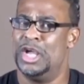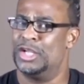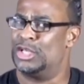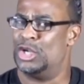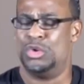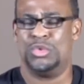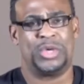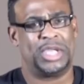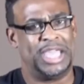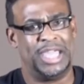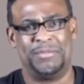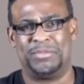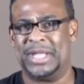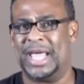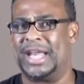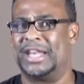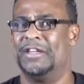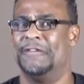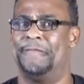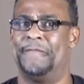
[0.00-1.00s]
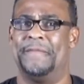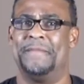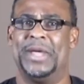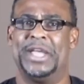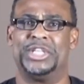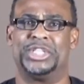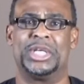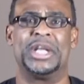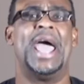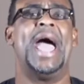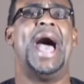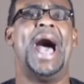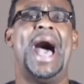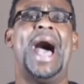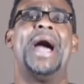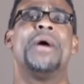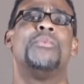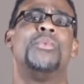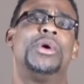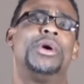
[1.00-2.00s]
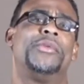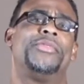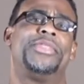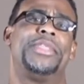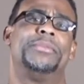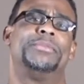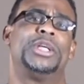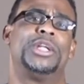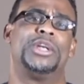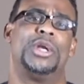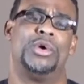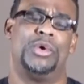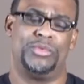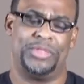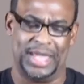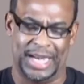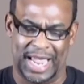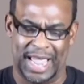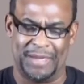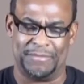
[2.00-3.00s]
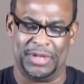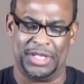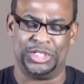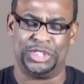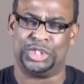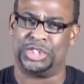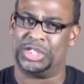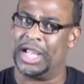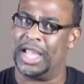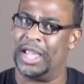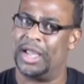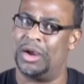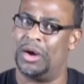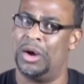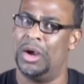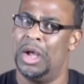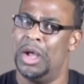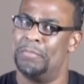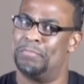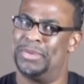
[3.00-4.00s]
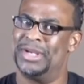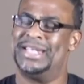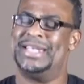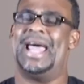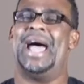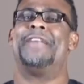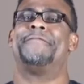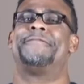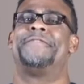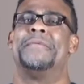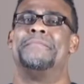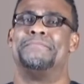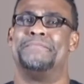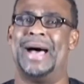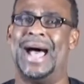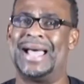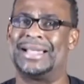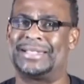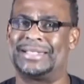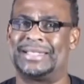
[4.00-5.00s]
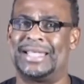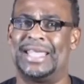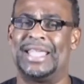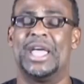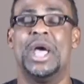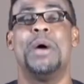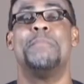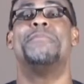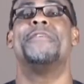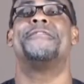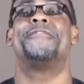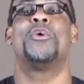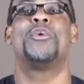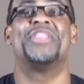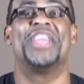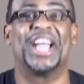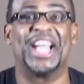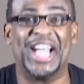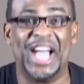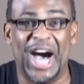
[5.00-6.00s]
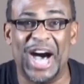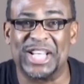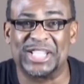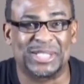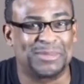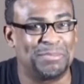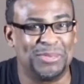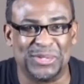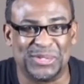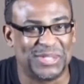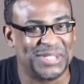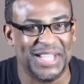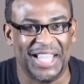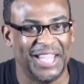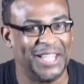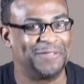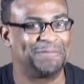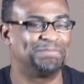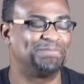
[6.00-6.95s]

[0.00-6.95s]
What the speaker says: Don't keep that information. I want them to know that I'm in jail, but not for my sake, but for the gospel's sake.